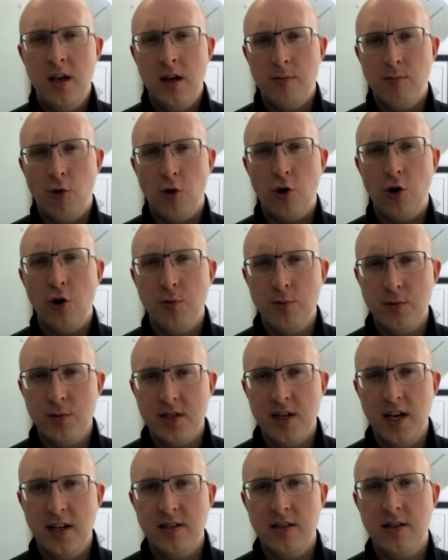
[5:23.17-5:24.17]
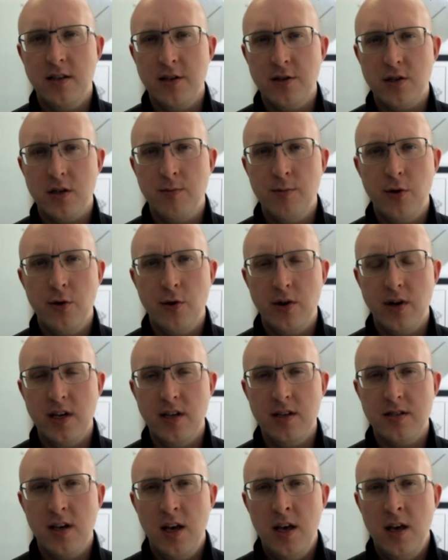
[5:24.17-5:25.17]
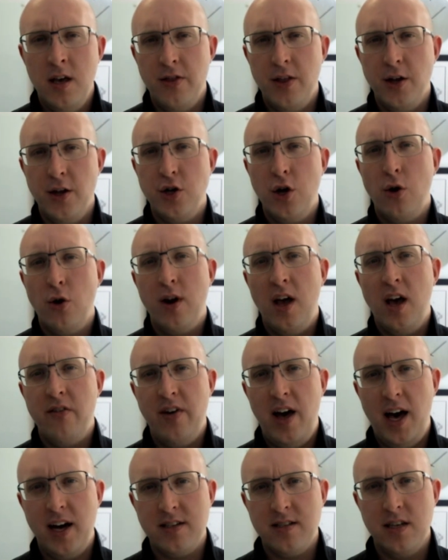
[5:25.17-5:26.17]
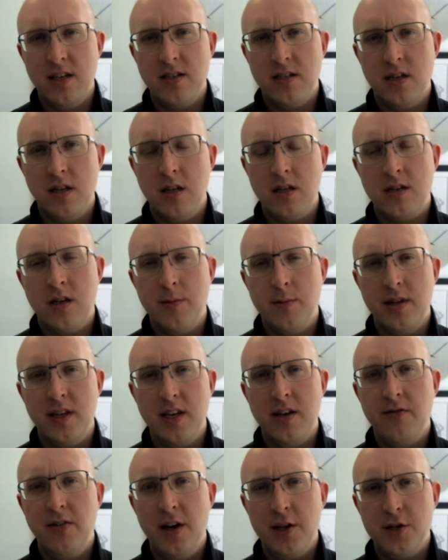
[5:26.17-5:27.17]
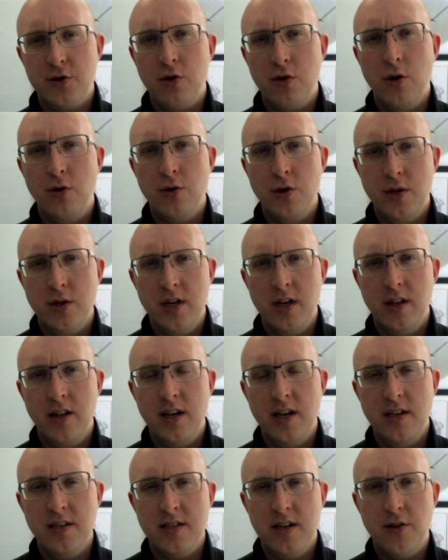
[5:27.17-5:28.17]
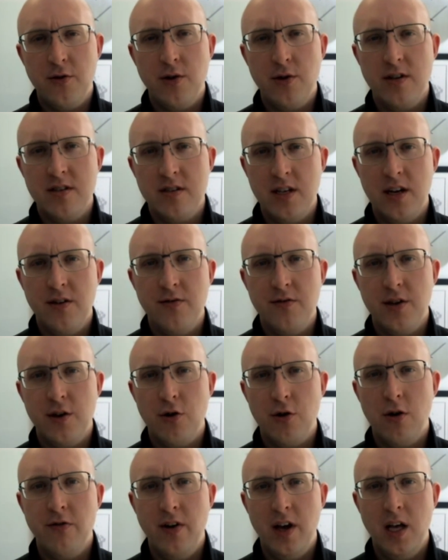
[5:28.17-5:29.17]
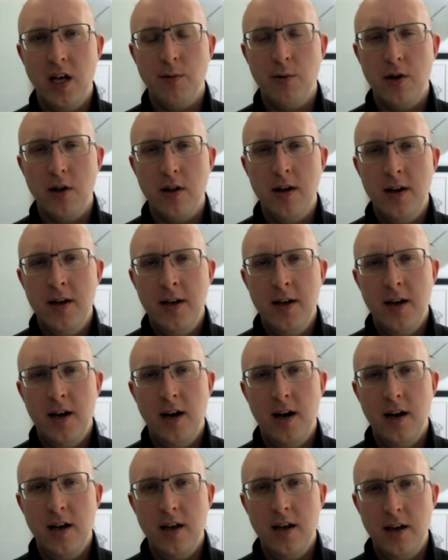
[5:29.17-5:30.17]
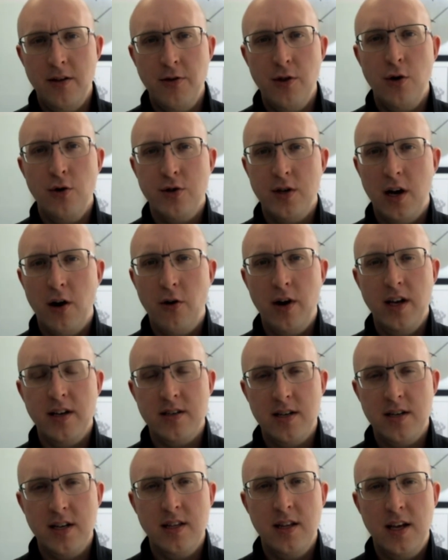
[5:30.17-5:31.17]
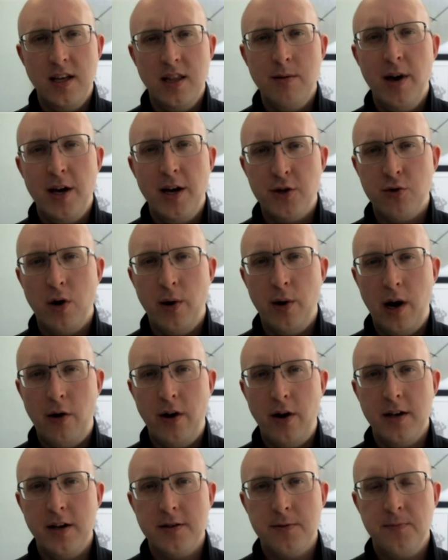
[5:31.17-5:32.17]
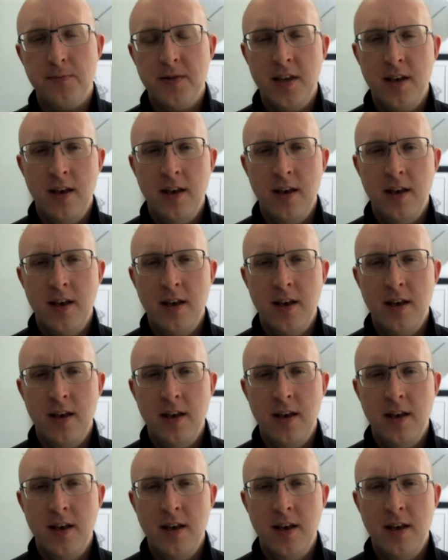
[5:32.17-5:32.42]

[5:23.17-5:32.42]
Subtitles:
more homesteads in these communities that don't have access to the, some of the investor-owned utilities and other incentives that are available in those areas and in the metro areas.